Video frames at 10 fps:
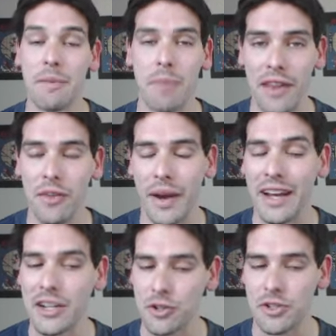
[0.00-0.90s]
by the way,
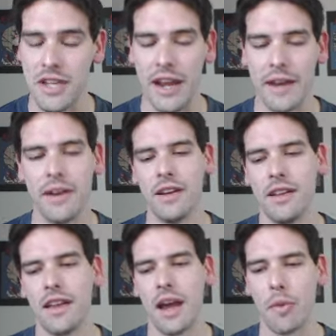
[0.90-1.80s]
I should say,
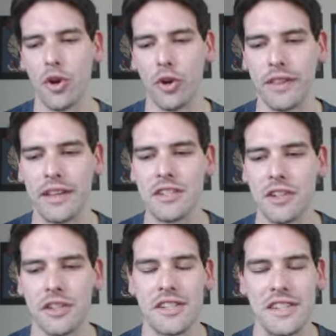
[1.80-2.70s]
I'm recording this
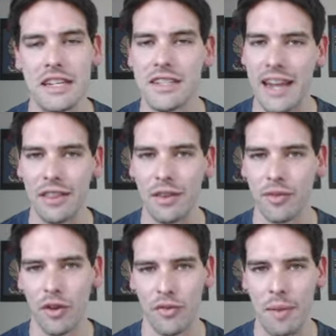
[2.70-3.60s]
on the 16th of
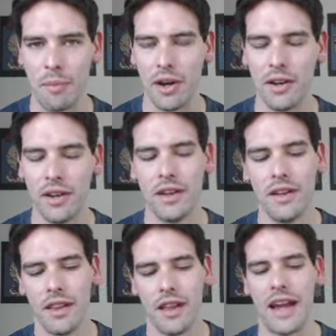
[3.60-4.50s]
November.
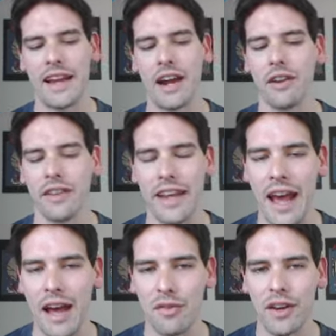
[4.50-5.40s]
I currently
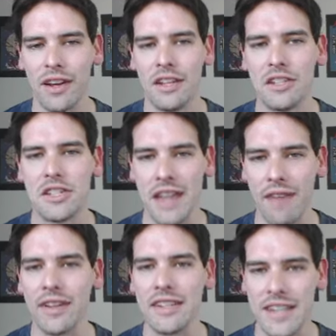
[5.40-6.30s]
have
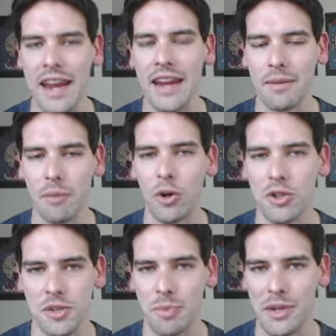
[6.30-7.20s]
17 more
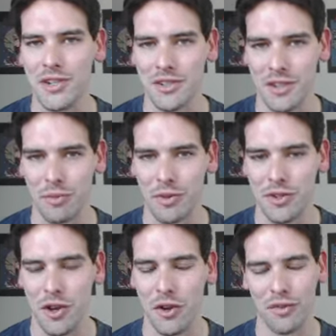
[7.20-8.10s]
submissions in
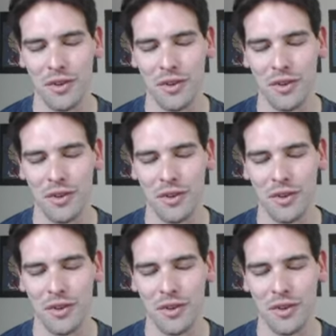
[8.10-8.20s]
reserve.